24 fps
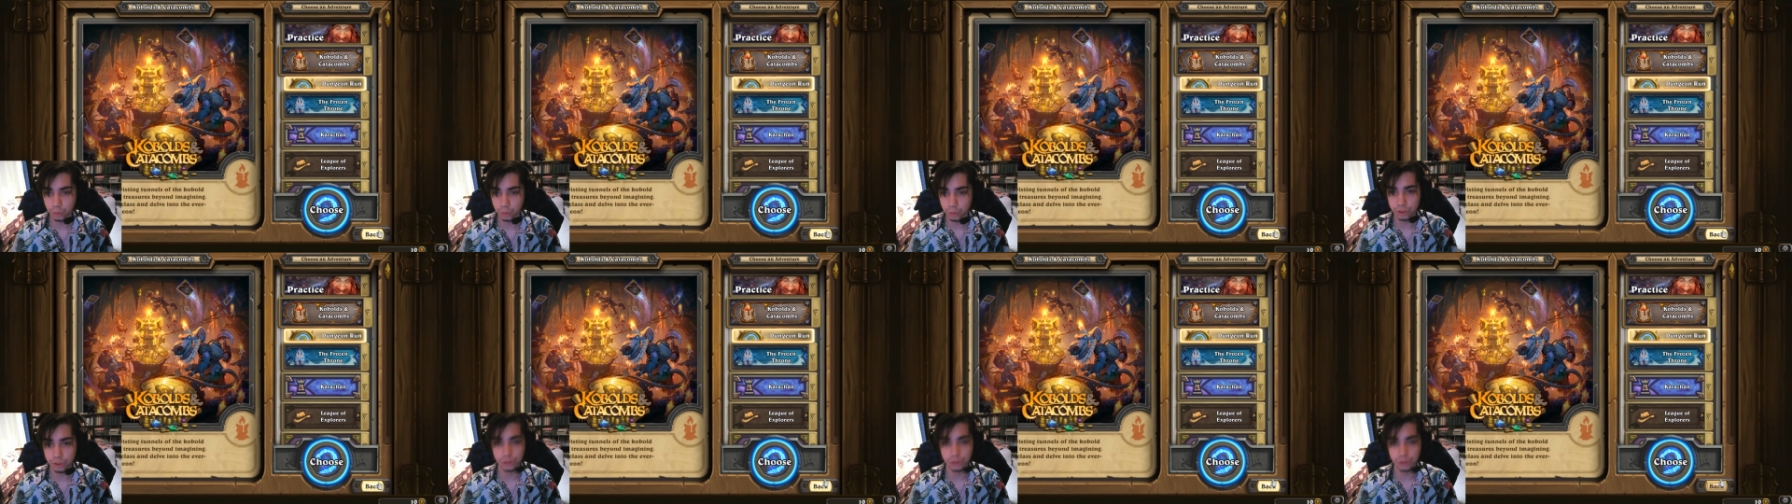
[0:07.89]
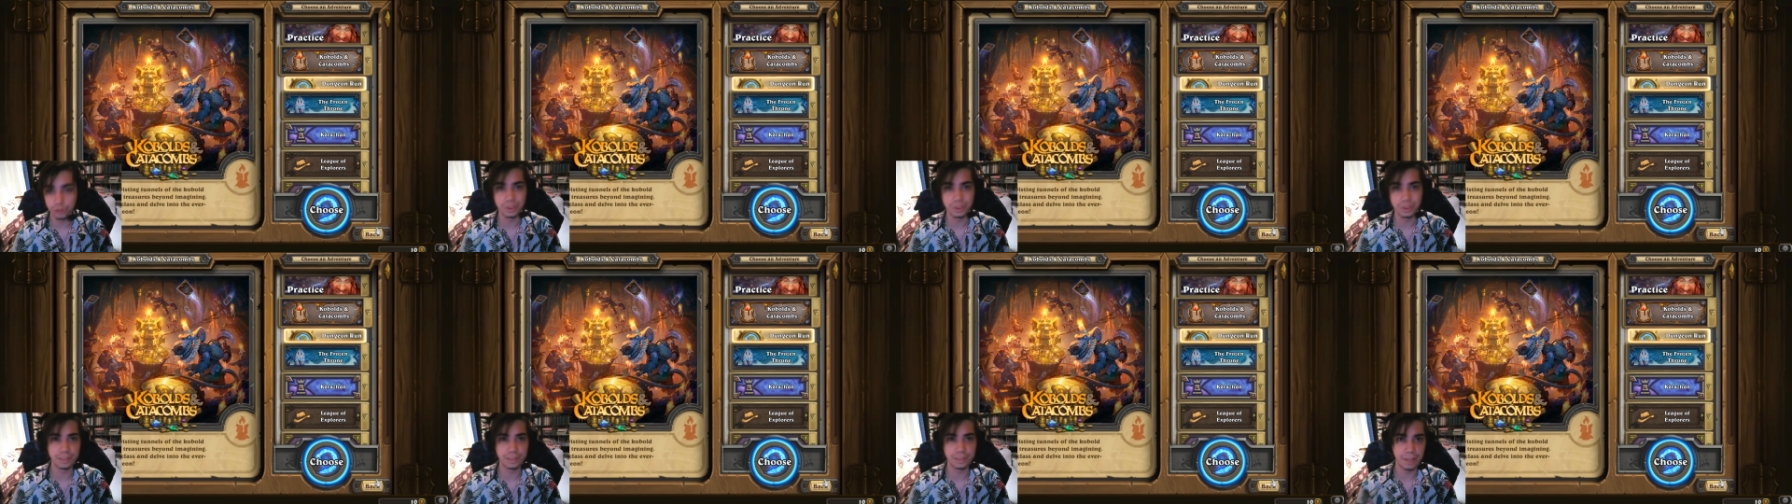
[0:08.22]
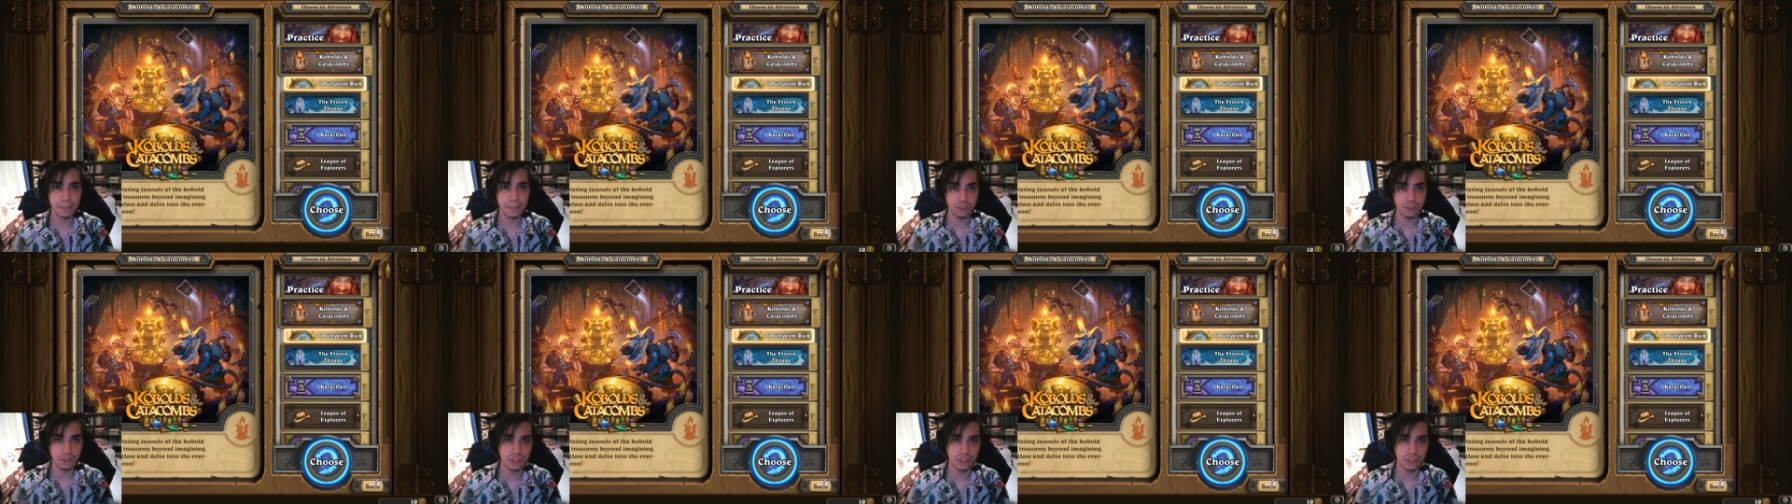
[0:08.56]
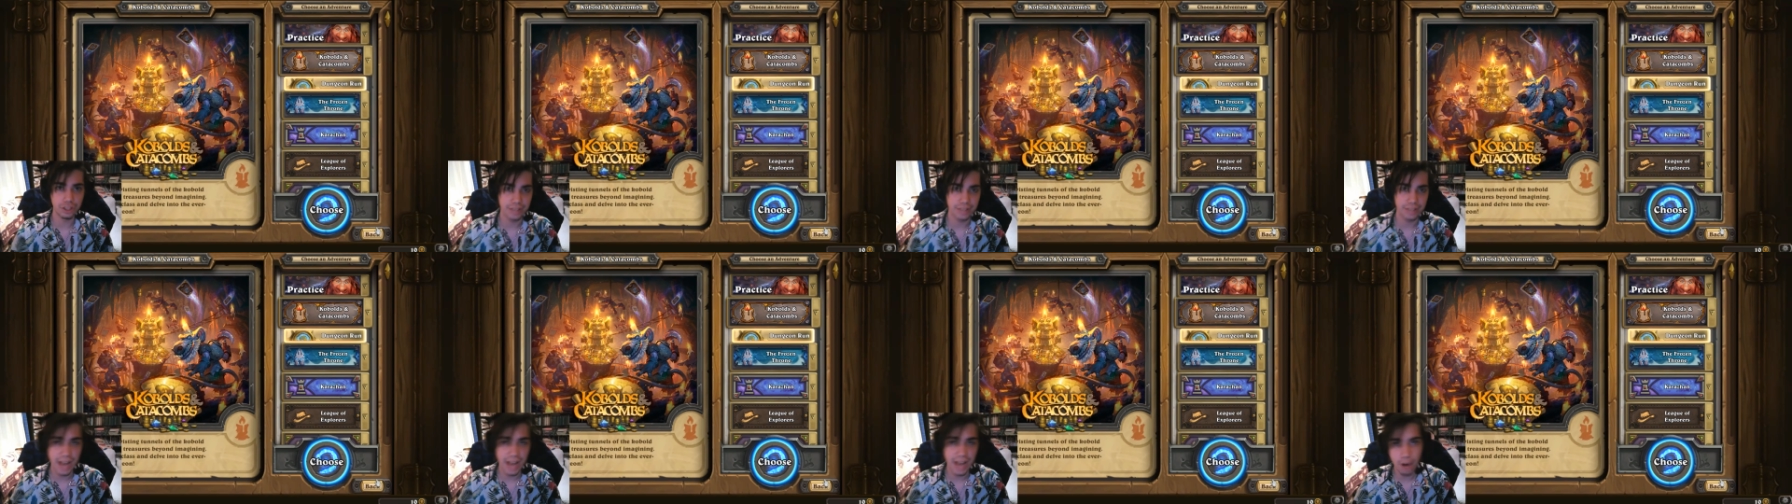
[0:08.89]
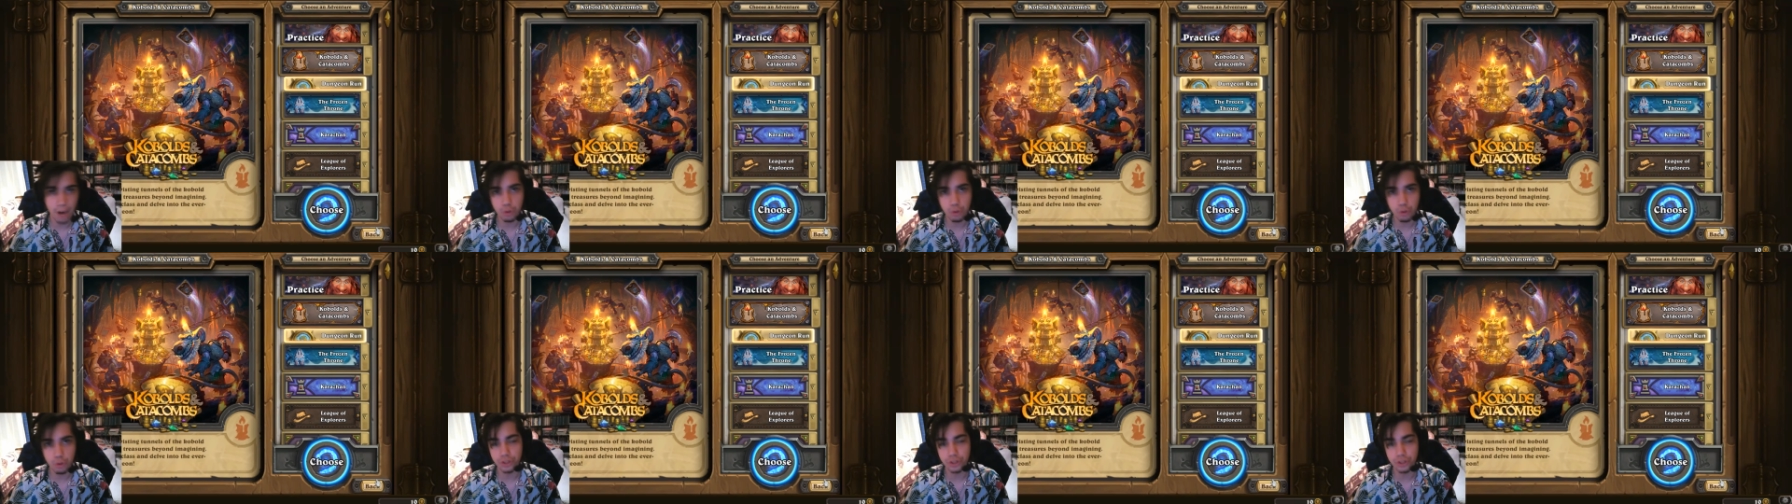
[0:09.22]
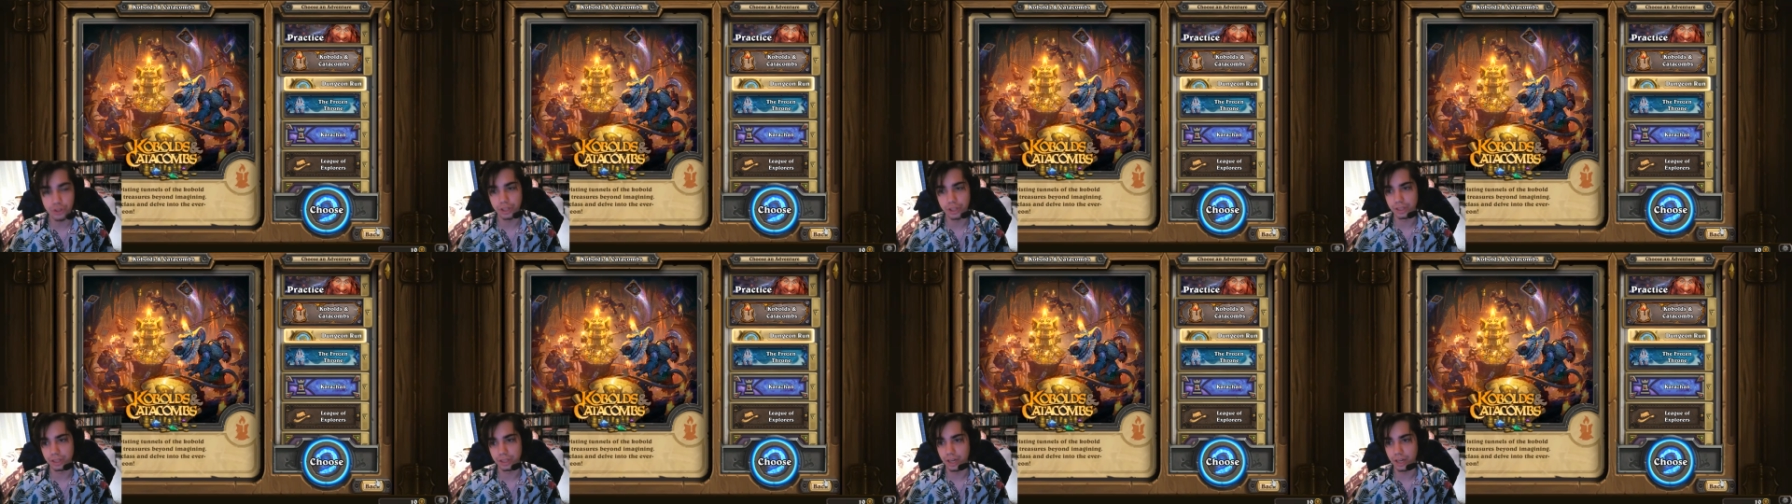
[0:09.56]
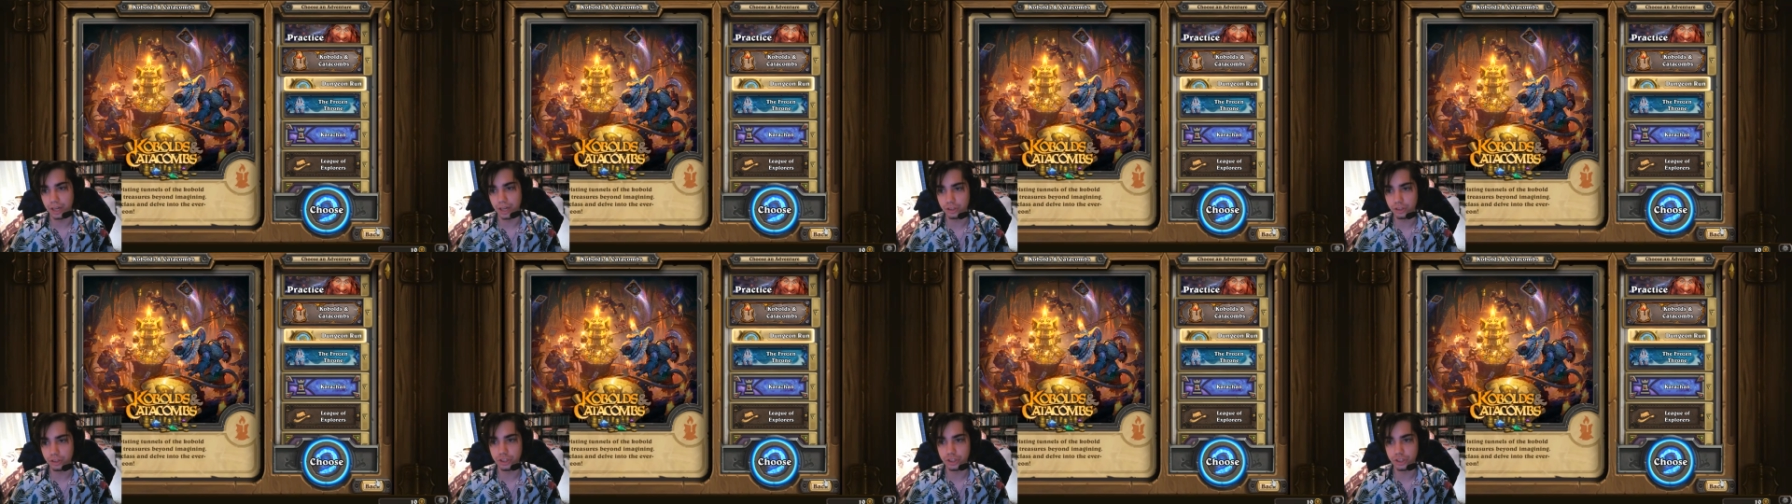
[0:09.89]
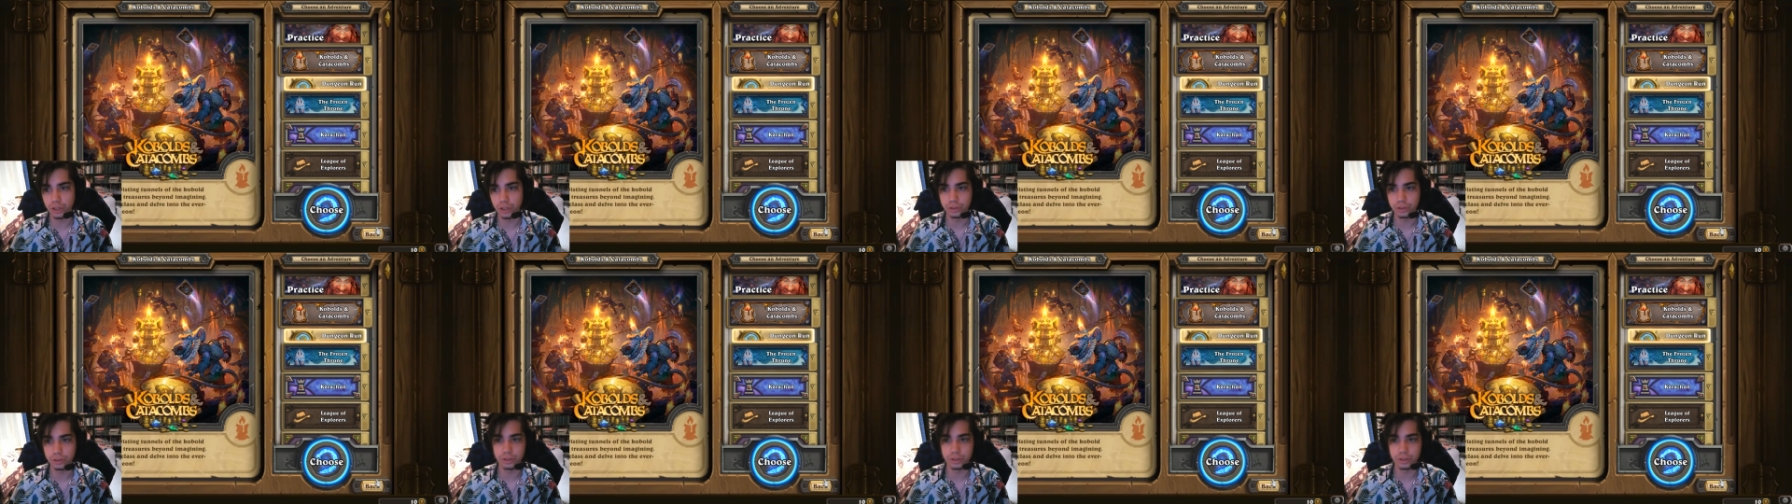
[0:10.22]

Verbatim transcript: The new expansion is out in Hearthstone,